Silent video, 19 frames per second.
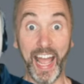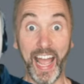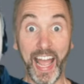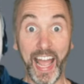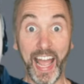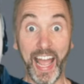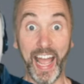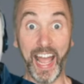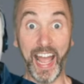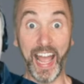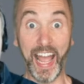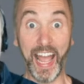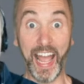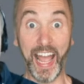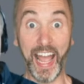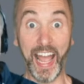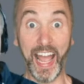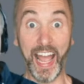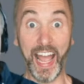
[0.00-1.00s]

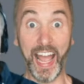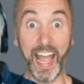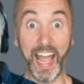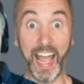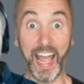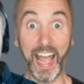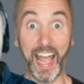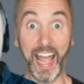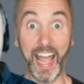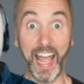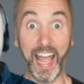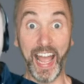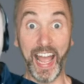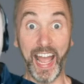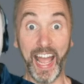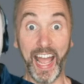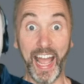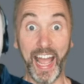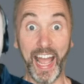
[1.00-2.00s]

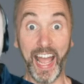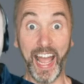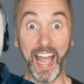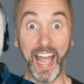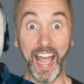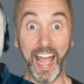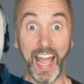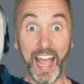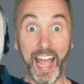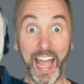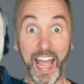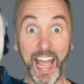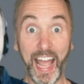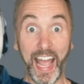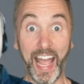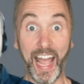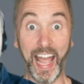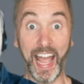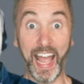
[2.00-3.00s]

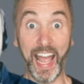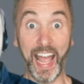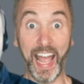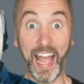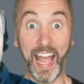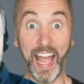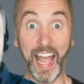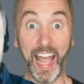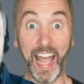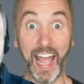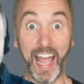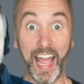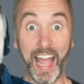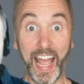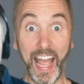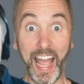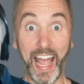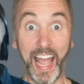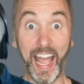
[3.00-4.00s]

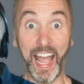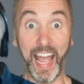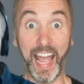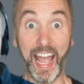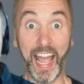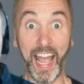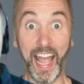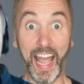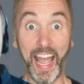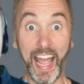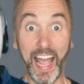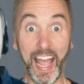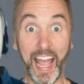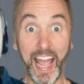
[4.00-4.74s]
(silent)